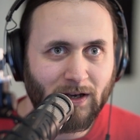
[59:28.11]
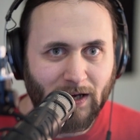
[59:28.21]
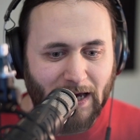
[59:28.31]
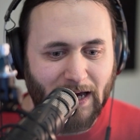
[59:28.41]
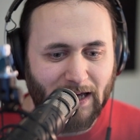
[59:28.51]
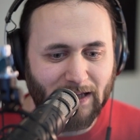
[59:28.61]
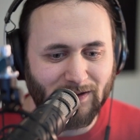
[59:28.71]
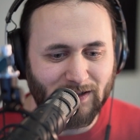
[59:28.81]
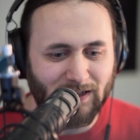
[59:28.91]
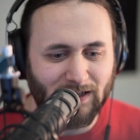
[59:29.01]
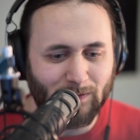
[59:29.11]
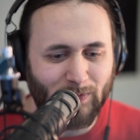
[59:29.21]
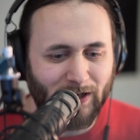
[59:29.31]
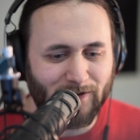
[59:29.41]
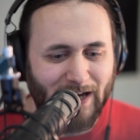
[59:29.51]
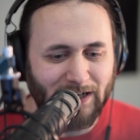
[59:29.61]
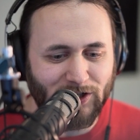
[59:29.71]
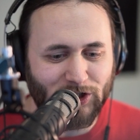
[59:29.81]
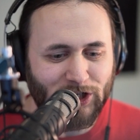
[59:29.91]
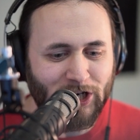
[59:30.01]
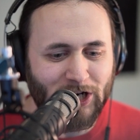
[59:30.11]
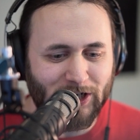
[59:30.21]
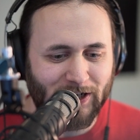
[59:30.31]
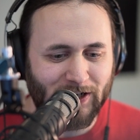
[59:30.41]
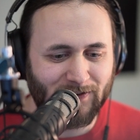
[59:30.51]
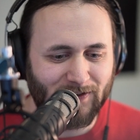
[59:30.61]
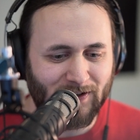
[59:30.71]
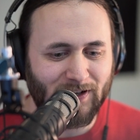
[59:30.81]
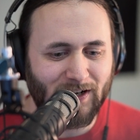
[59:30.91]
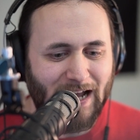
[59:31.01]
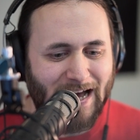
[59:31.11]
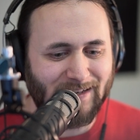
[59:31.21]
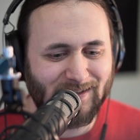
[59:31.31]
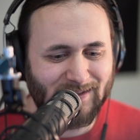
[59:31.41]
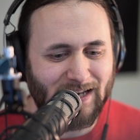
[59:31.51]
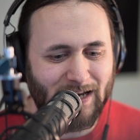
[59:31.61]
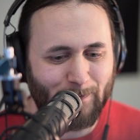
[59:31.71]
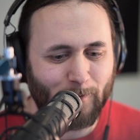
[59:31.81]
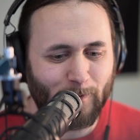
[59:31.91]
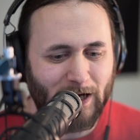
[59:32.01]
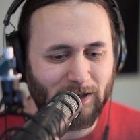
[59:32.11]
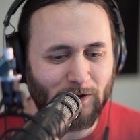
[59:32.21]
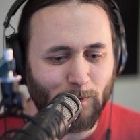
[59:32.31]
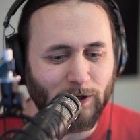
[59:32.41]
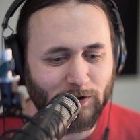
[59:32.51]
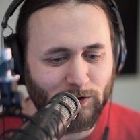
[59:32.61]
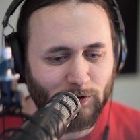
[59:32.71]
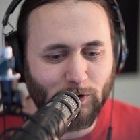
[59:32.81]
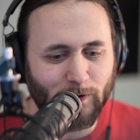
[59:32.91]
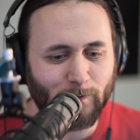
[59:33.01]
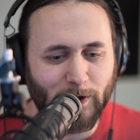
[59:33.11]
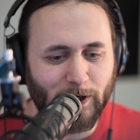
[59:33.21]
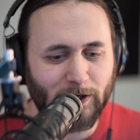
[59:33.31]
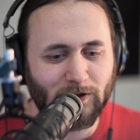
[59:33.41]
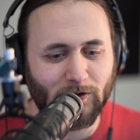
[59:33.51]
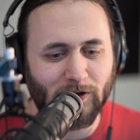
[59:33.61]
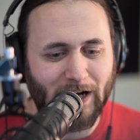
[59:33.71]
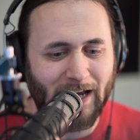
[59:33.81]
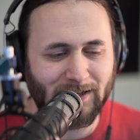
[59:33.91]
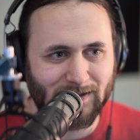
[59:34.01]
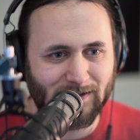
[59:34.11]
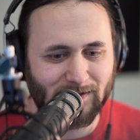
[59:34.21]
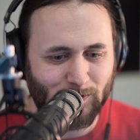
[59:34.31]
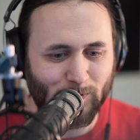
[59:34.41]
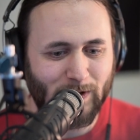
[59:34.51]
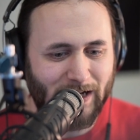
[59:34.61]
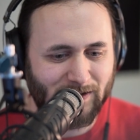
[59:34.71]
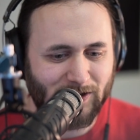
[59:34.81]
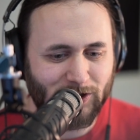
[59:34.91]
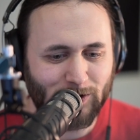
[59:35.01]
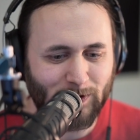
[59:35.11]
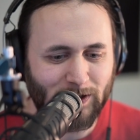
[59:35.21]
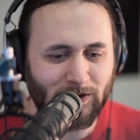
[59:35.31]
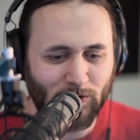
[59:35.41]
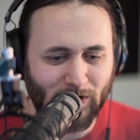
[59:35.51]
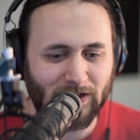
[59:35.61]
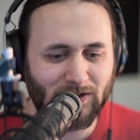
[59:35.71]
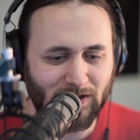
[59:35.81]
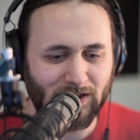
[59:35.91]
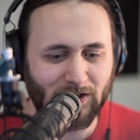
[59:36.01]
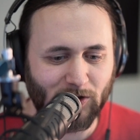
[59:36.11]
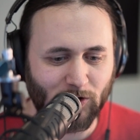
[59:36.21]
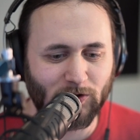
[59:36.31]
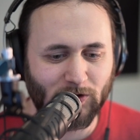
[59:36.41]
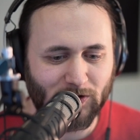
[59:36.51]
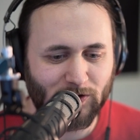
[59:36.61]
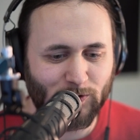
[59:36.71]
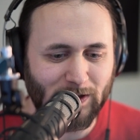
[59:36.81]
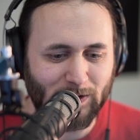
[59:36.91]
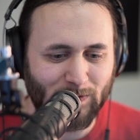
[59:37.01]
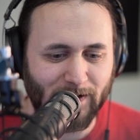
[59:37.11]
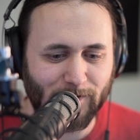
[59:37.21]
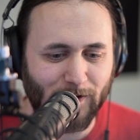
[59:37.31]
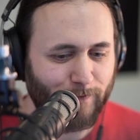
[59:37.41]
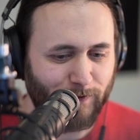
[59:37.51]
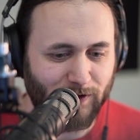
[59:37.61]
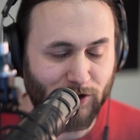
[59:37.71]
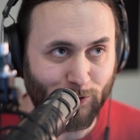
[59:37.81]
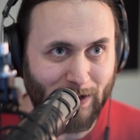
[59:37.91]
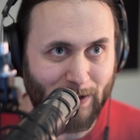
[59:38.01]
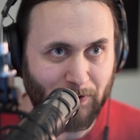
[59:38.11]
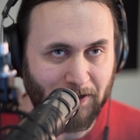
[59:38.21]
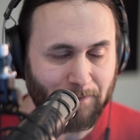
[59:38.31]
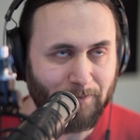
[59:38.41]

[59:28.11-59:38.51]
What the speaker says: And the big advantage here is in the last step, where you want to convert your ACES to sRGB to get the good treatment of the tone mapping,